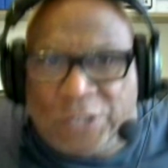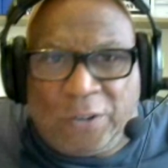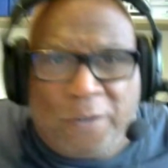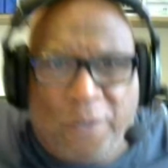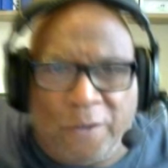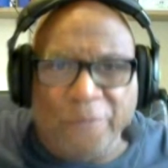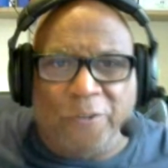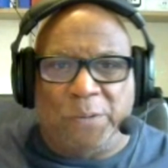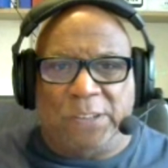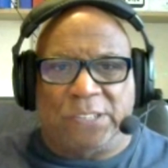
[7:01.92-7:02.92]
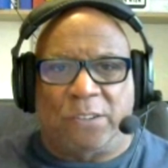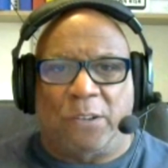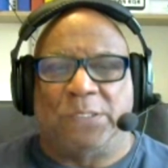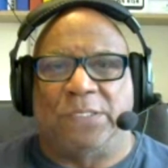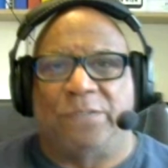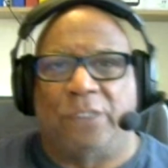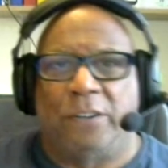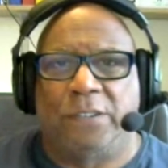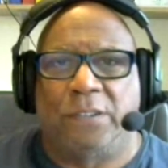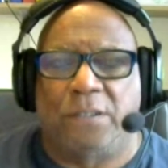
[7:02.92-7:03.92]
you know, a few weeks ago I was in
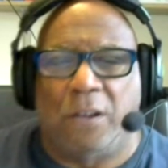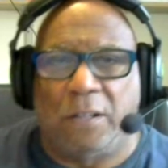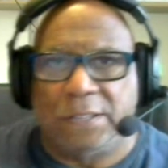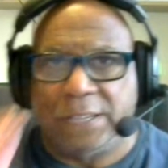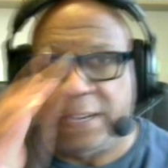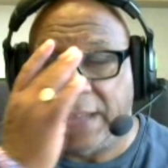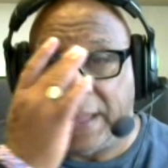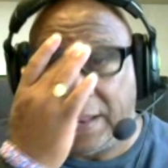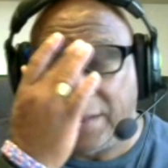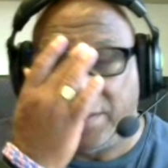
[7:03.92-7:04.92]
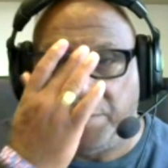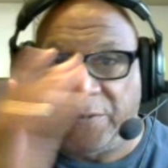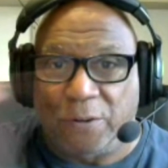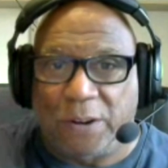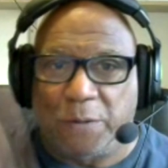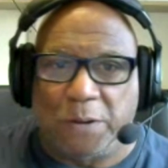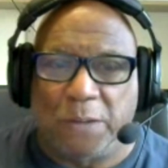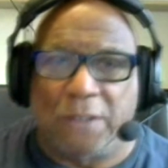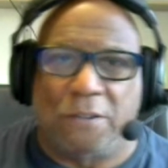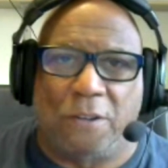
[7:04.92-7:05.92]
Florida on holiday, and before I went
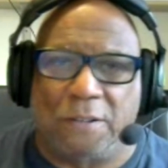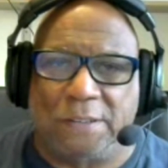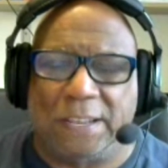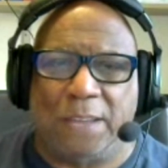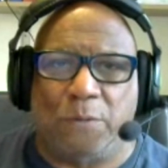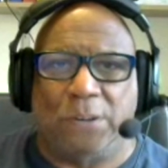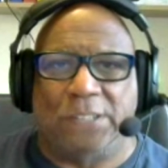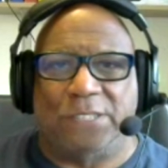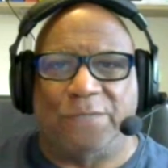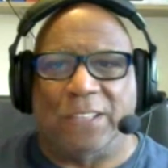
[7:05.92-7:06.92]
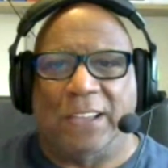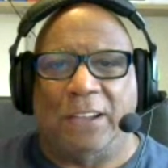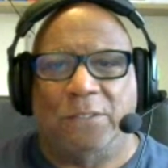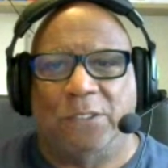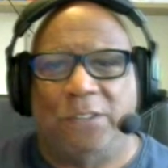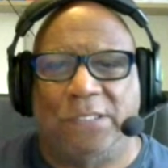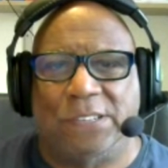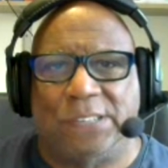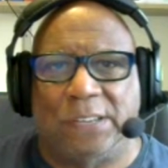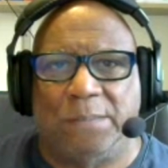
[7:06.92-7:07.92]
away on holiday, I wanted to fly out there in the
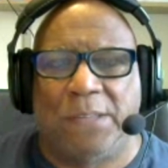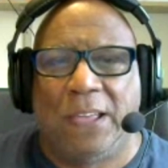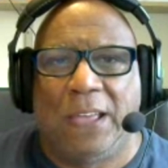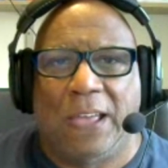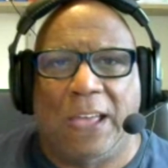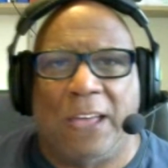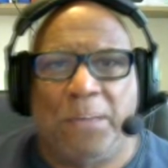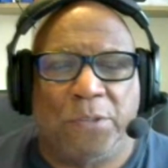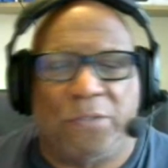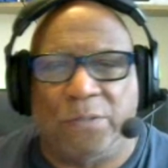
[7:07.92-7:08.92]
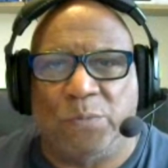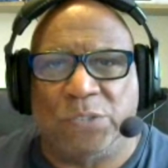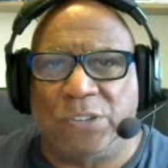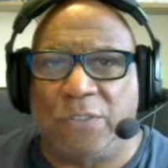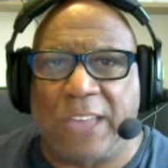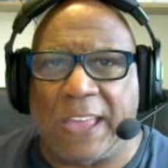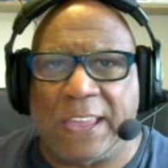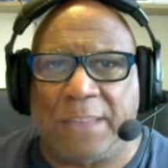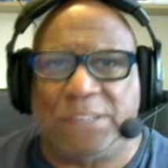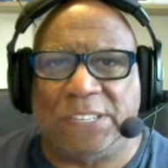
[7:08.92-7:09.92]
sim, but there was no
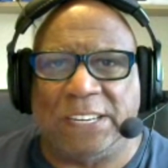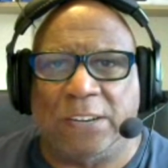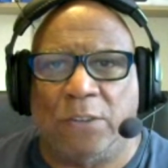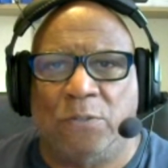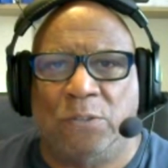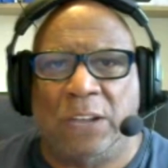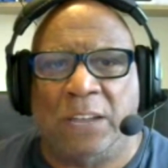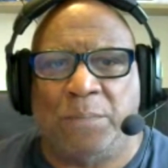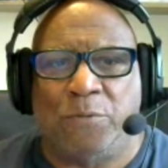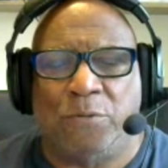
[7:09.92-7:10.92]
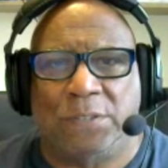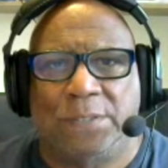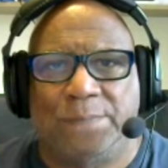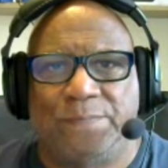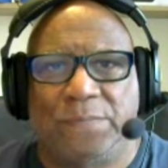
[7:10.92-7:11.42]
KMCO airport.